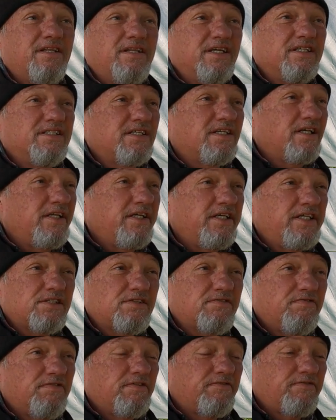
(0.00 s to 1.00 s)
there's at
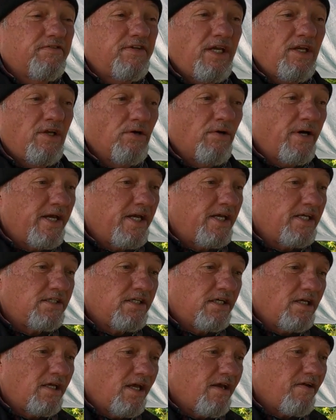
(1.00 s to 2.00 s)
least 15 or
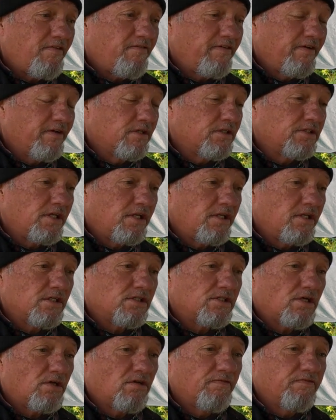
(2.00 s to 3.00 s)
18 airfields in
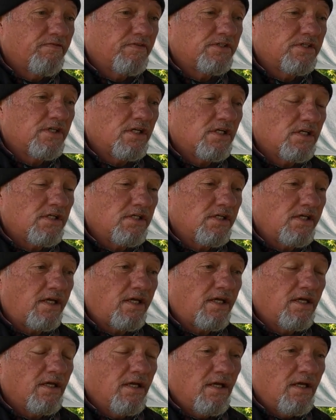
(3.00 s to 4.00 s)
this whole vicinity.
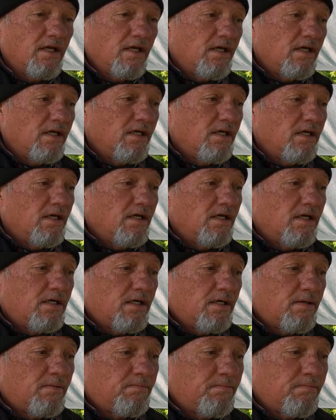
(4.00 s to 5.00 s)

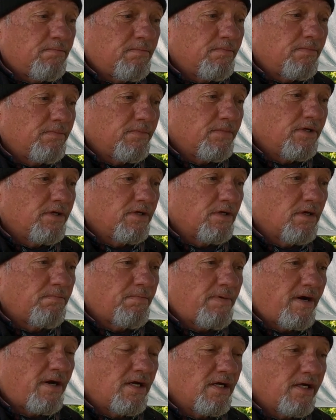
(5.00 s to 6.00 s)

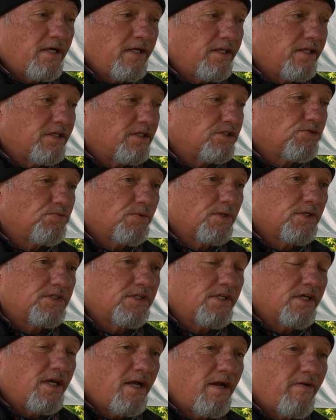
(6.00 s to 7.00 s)
Apparently this
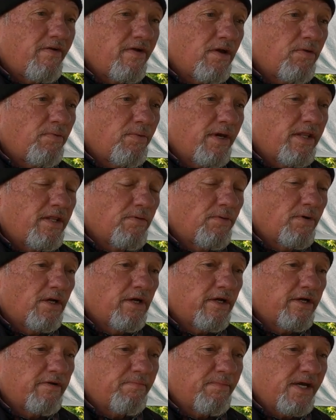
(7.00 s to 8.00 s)
was the area where there were a
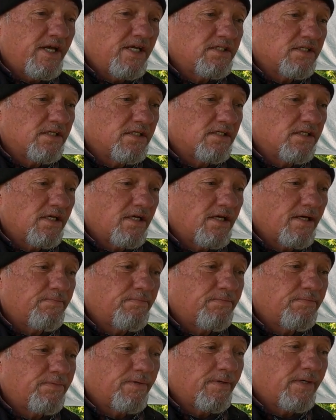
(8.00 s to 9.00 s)
lot of bases set
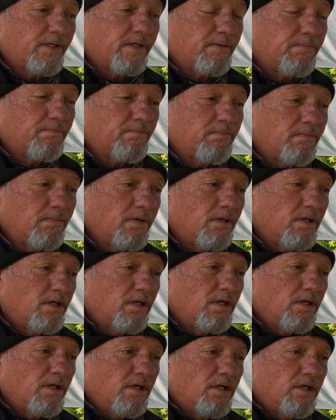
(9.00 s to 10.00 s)
up
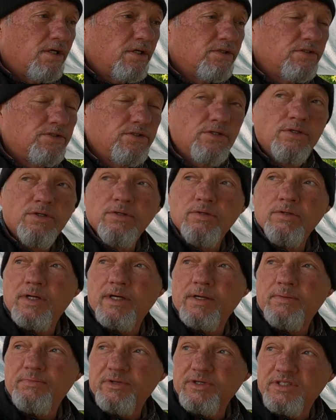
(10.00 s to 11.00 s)

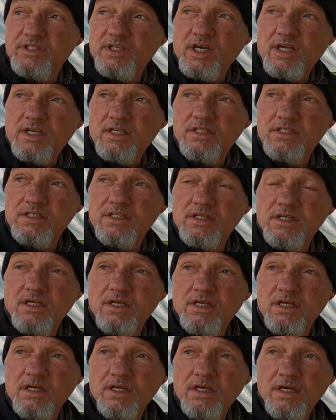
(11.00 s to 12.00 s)
to protect
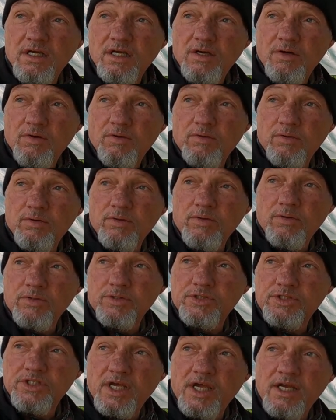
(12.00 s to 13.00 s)
or
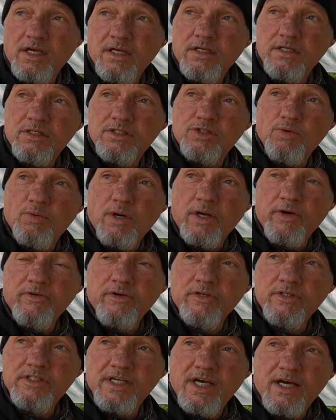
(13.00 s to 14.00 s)
send
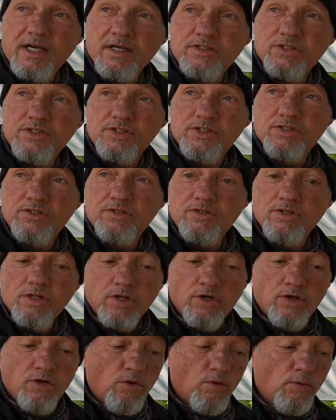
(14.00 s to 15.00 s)
squadrons out to
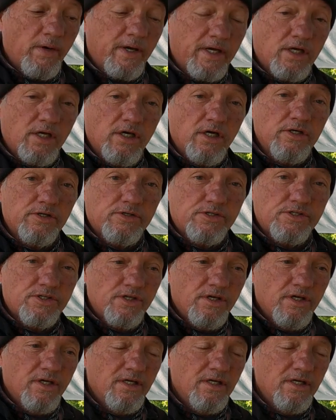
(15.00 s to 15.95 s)
the Norway coast,